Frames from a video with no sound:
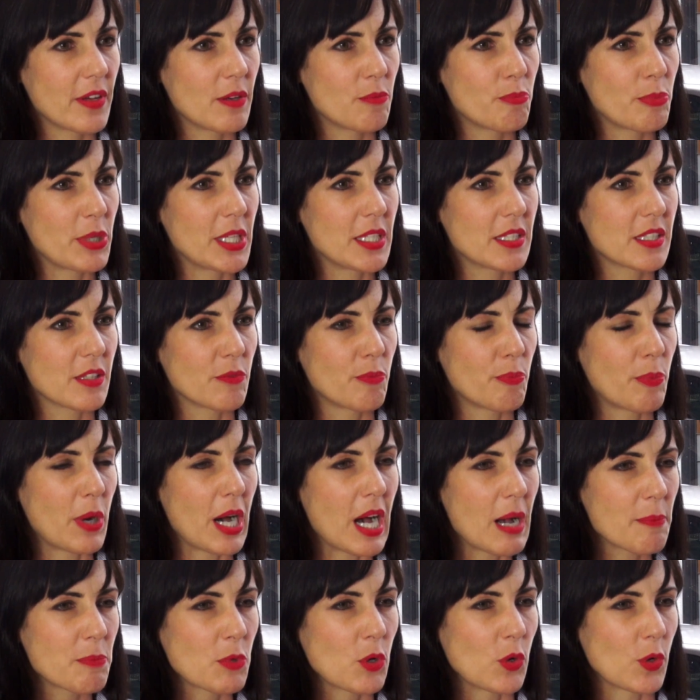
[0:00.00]
a piece of
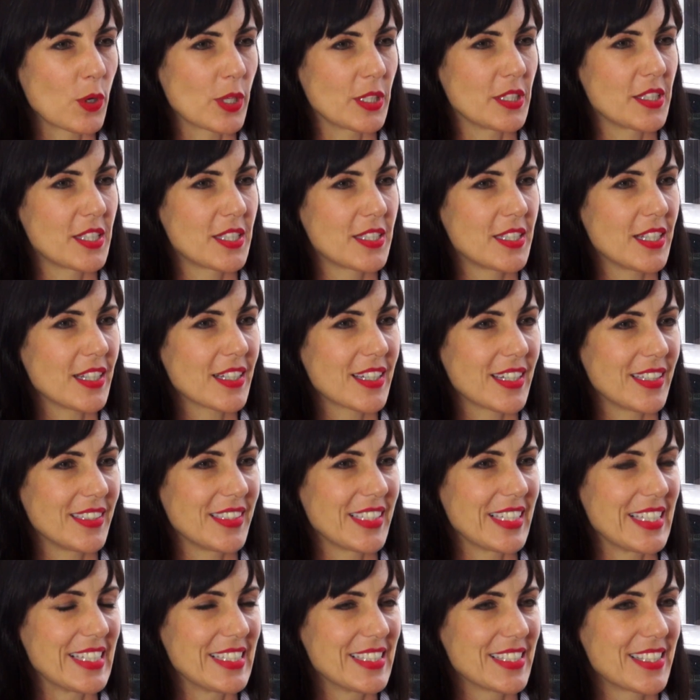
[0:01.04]
popcorn stuck in
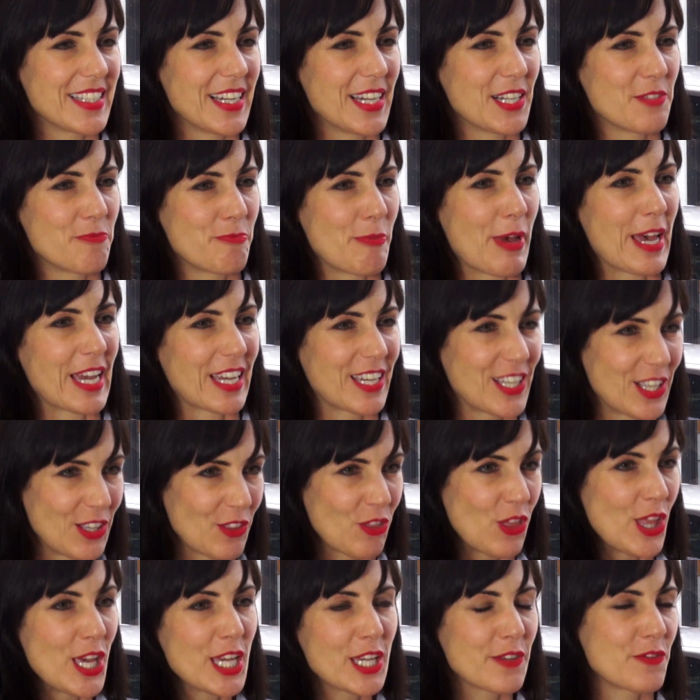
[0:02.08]
the inside
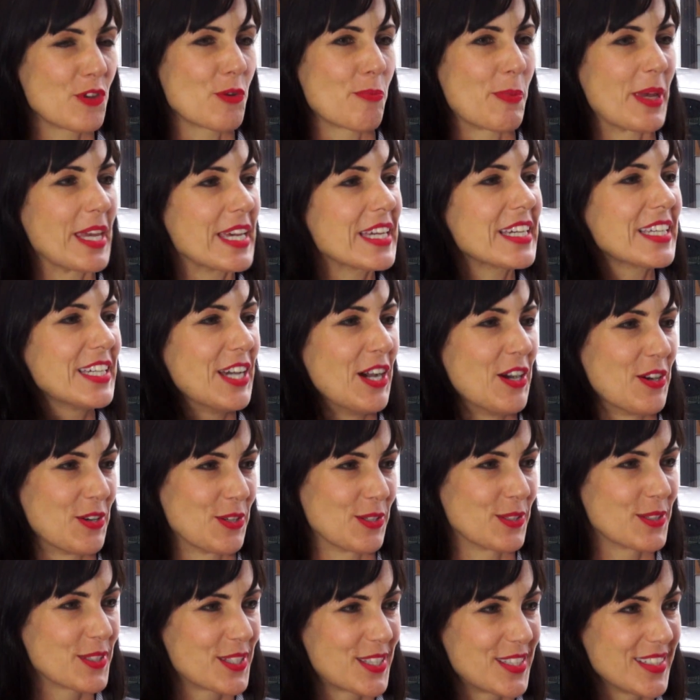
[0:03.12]
back leg of your
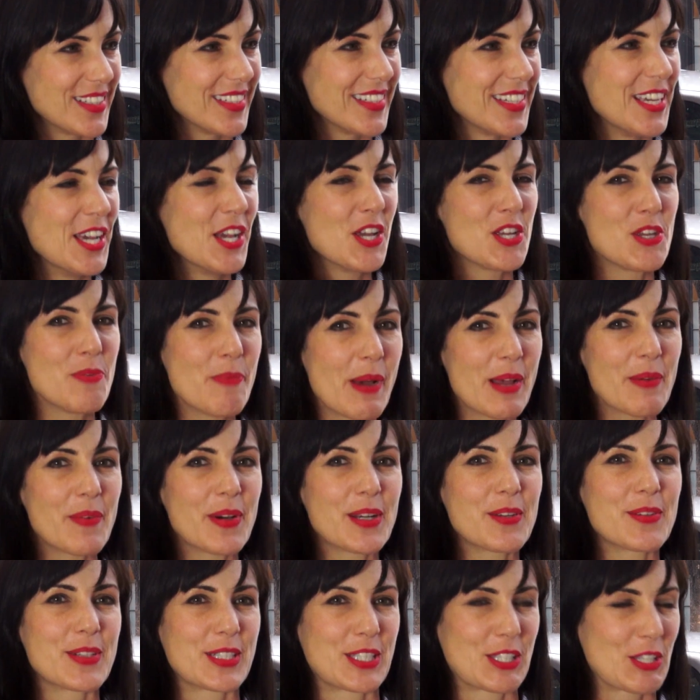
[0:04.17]
pantyhose. You might
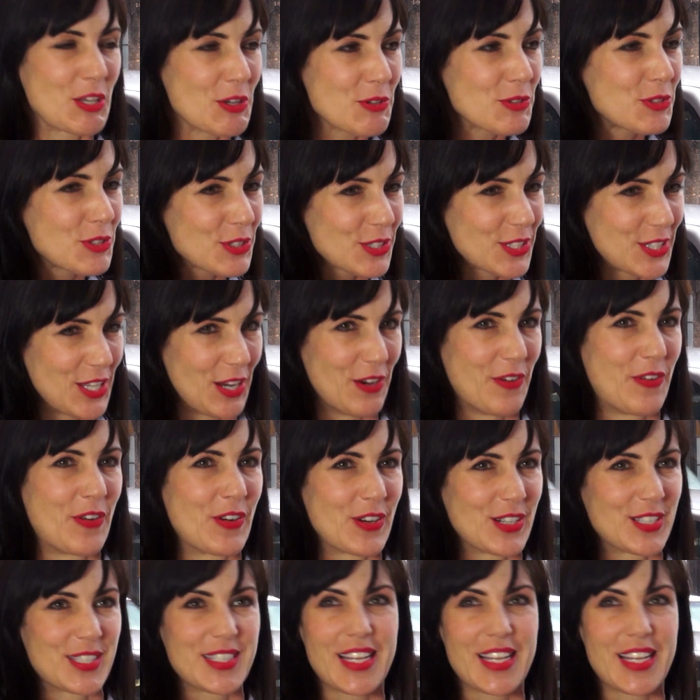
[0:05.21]
want to excuse yourself for a